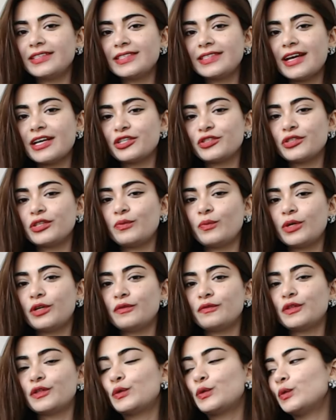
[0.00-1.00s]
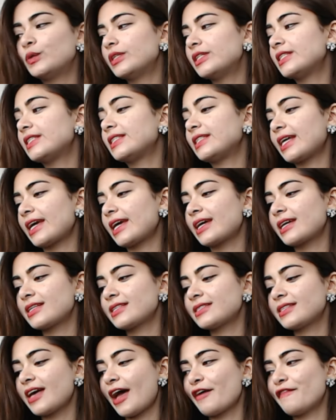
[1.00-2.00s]
is actually one of the coolest
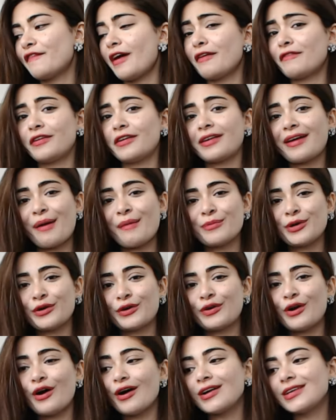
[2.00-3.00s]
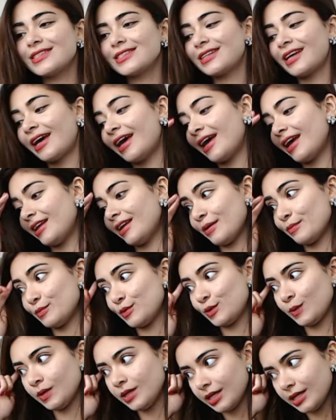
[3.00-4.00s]
things I've ever come across, and I'm
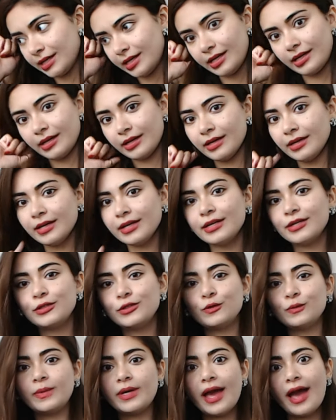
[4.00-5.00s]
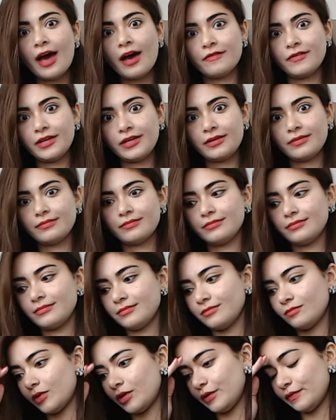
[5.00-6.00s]
so lucky to be having
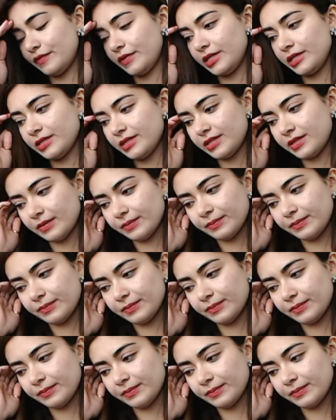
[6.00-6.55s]
one of these.